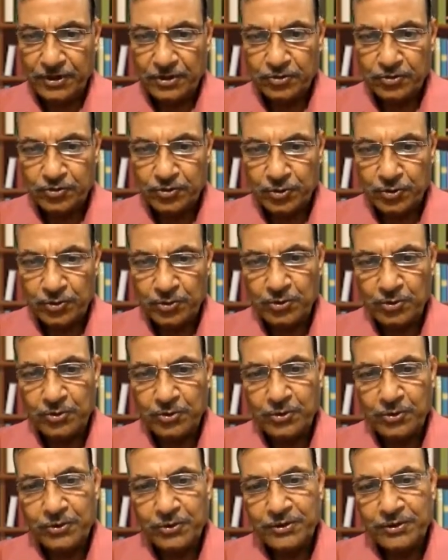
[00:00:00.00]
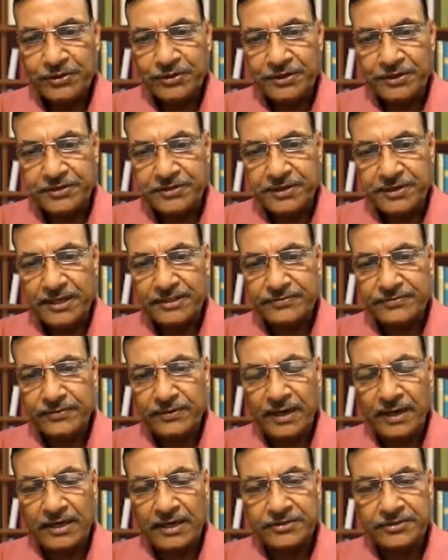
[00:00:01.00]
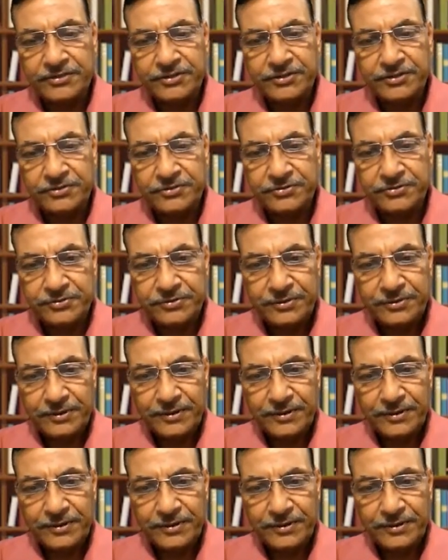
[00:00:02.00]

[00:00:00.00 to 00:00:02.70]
So the transversal arches